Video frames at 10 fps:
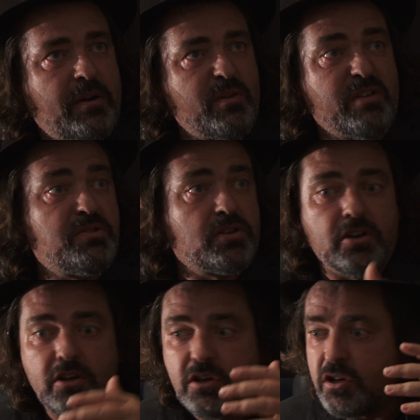With
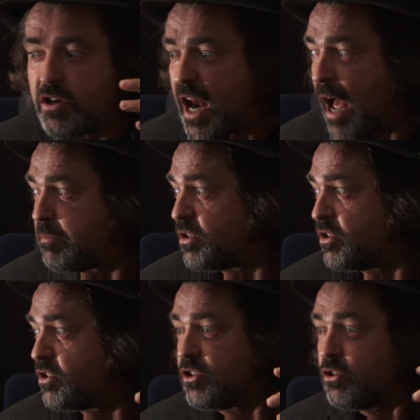absurd
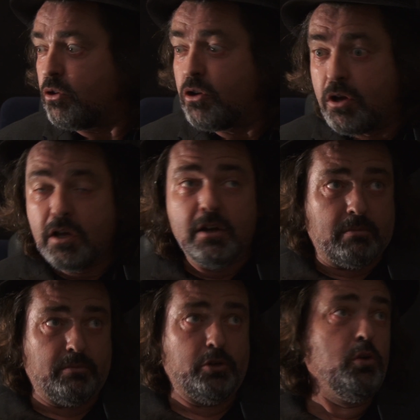lapses into
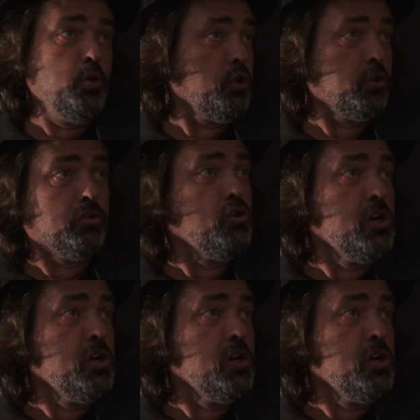musical